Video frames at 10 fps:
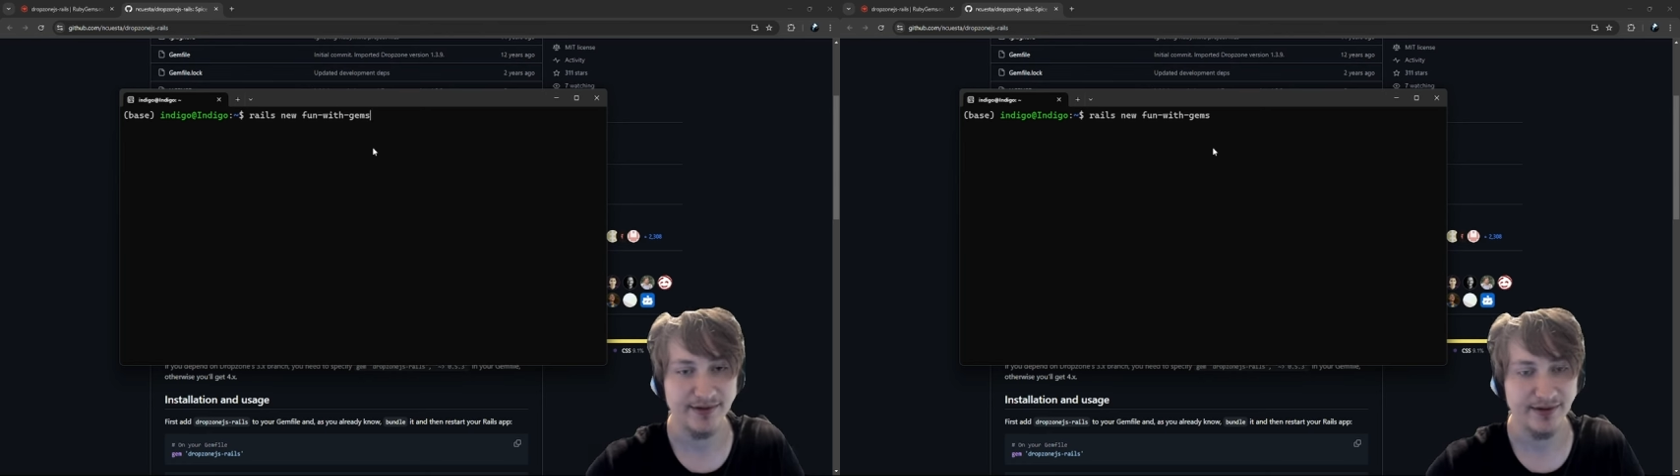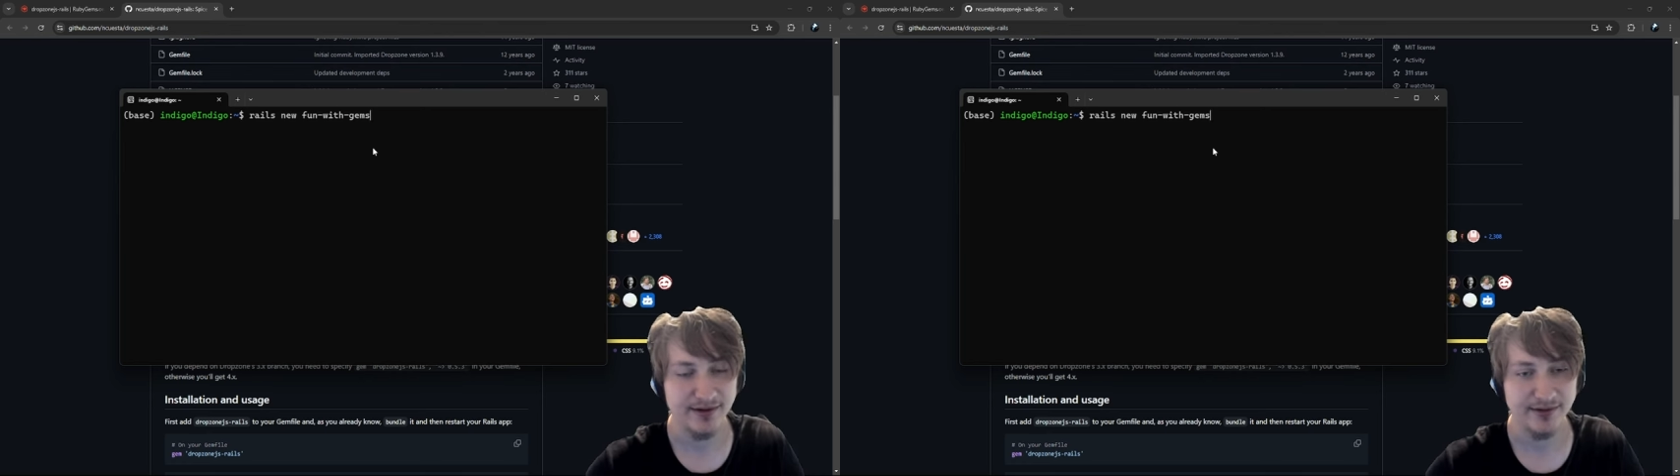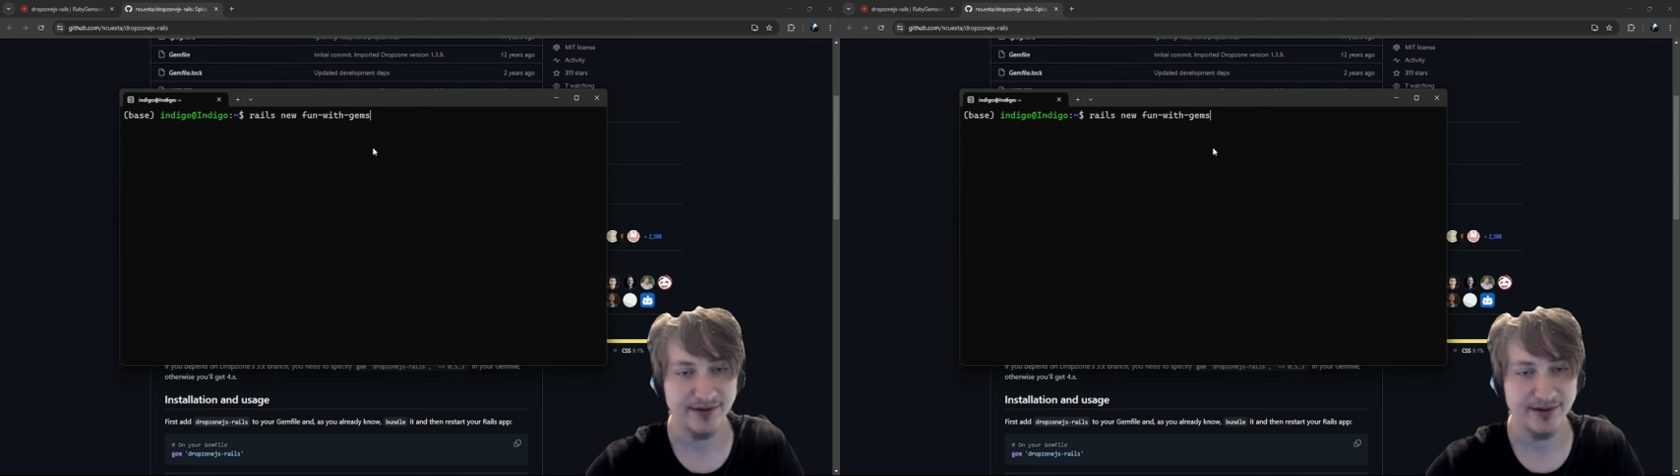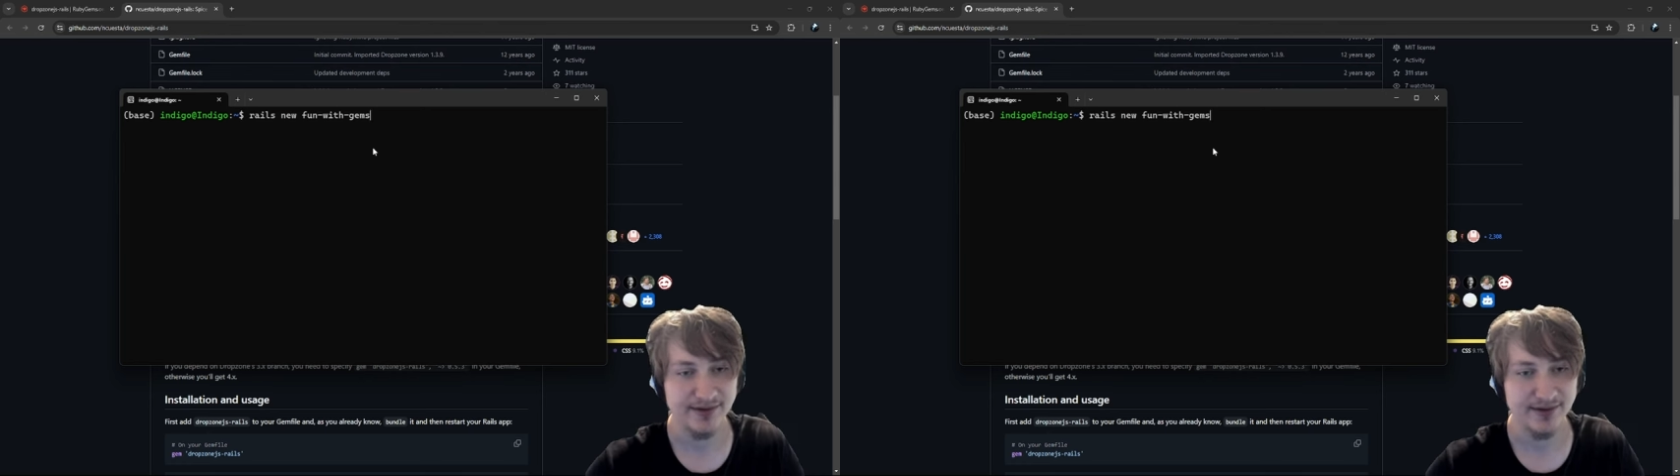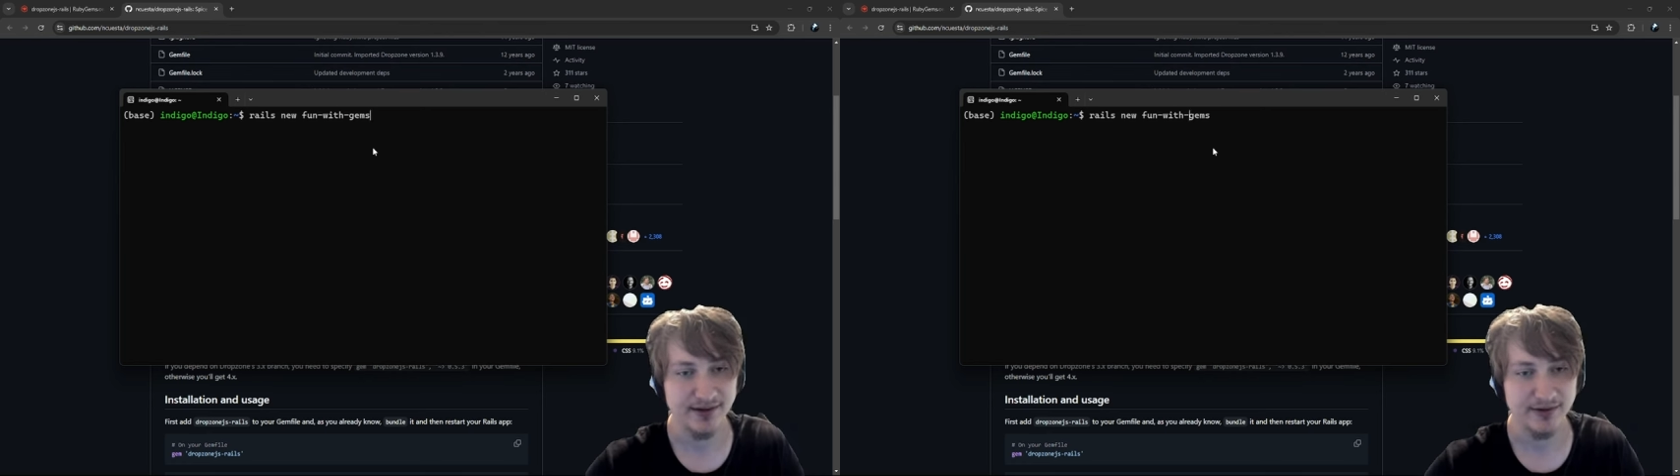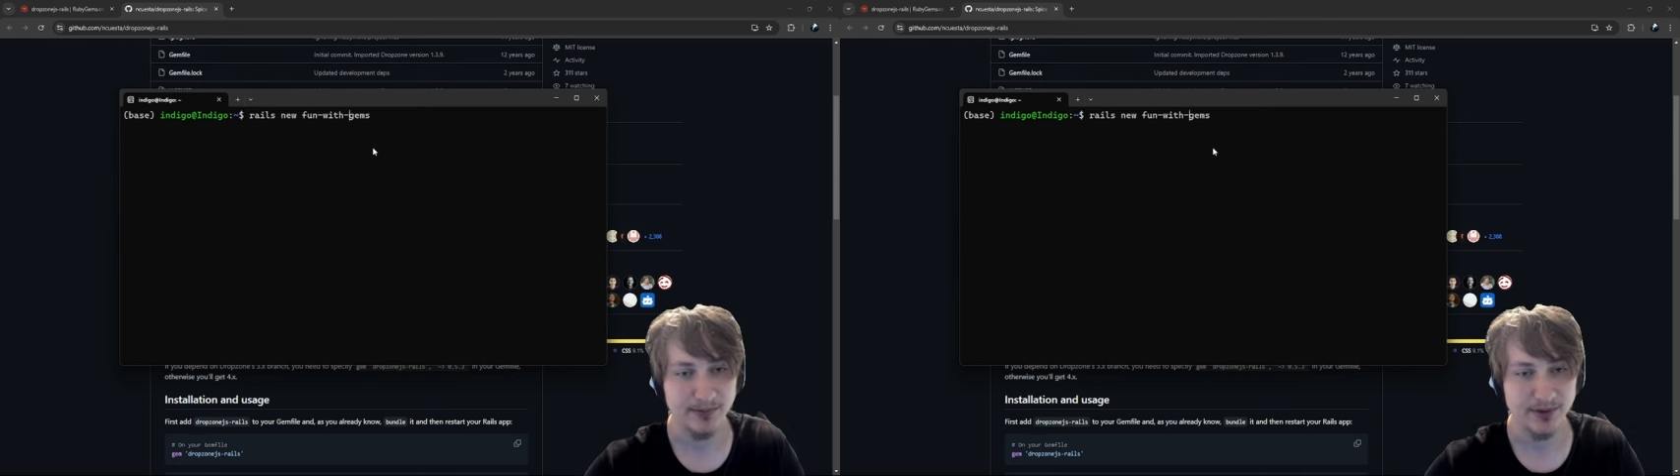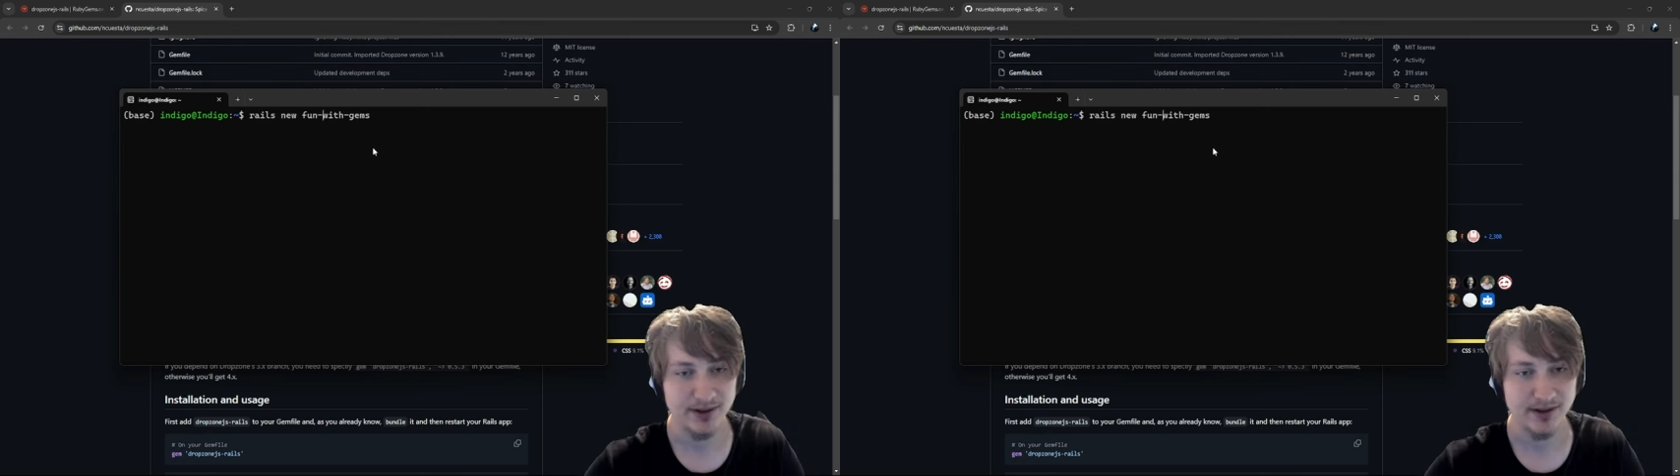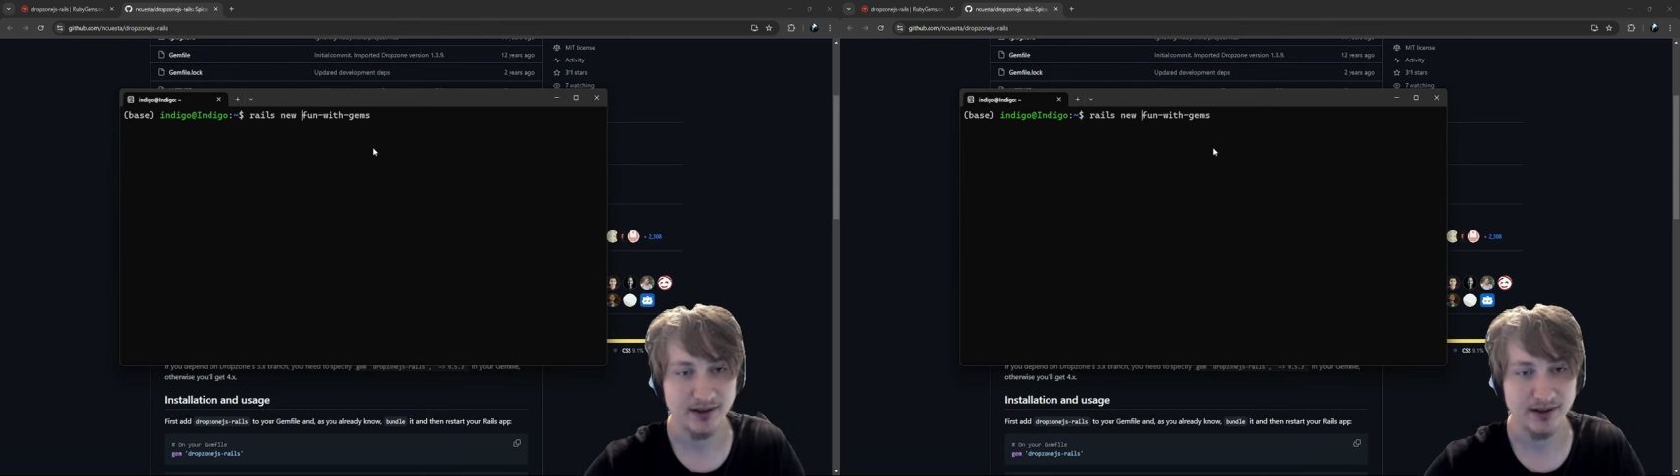and the CSS, but